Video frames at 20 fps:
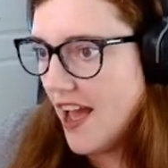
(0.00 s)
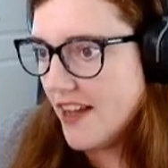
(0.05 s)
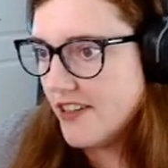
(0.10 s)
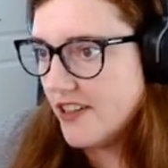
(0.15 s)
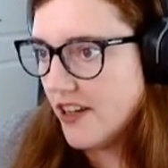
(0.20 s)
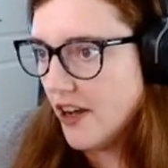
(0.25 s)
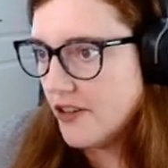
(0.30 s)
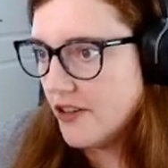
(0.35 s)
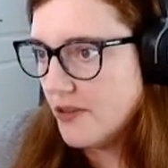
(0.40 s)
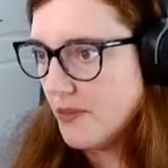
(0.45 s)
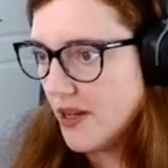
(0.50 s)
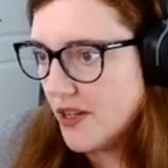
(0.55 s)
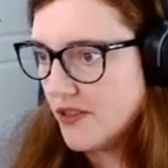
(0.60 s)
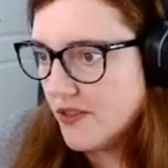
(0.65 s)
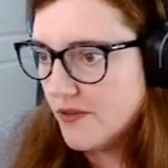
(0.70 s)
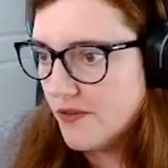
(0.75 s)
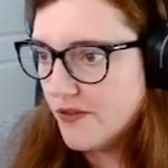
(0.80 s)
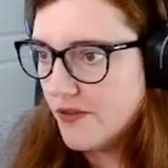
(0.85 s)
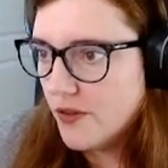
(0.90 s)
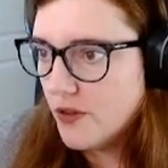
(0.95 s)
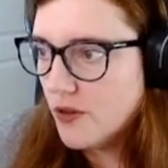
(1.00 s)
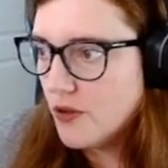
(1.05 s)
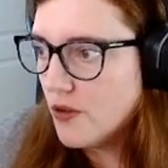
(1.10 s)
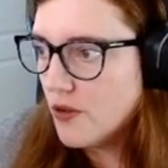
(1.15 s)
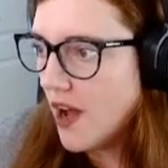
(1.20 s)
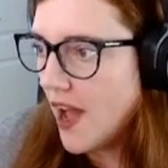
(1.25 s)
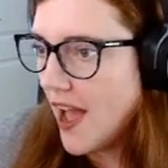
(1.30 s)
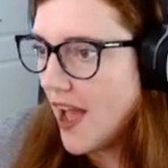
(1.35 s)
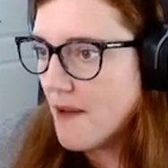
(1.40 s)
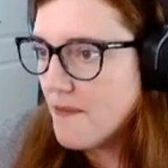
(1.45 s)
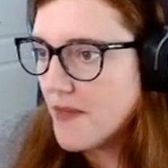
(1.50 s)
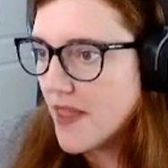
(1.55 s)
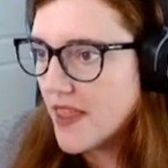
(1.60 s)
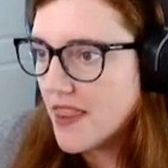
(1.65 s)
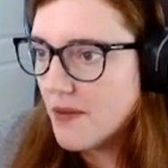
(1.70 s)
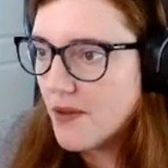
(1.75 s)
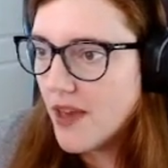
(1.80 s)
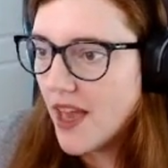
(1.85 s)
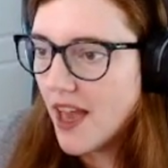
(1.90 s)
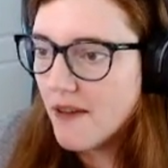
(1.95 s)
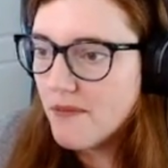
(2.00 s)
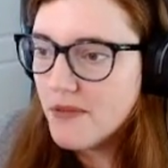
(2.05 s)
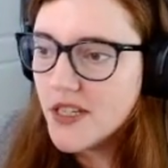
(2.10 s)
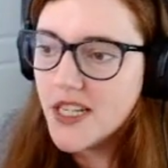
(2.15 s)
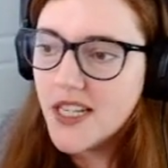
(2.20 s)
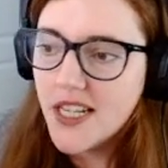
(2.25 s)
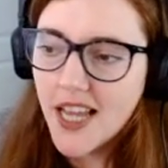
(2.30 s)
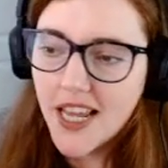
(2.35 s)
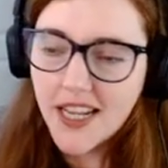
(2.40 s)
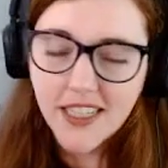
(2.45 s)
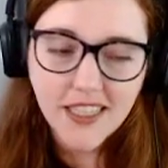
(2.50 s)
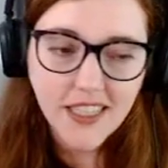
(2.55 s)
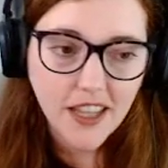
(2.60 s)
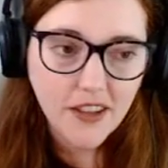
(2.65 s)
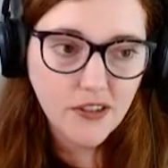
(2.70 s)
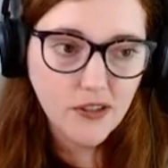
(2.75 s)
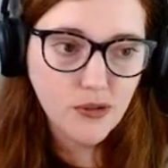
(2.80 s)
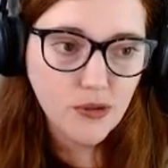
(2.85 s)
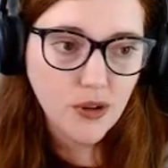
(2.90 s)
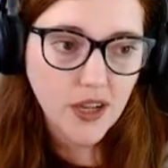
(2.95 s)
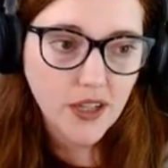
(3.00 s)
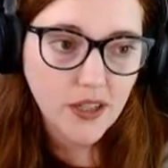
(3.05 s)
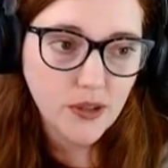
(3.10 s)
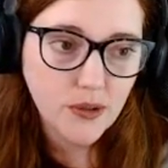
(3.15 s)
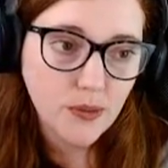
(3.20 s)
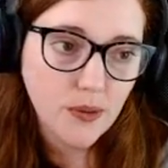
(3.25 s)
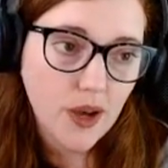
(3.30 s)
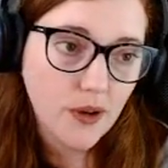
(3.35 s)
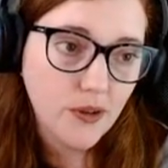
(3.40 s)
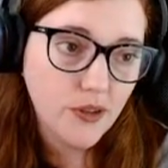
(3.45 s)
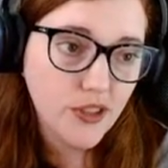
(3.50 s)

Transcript: Dark Dimension 4, and then we have put in Lady Deathstrike as well.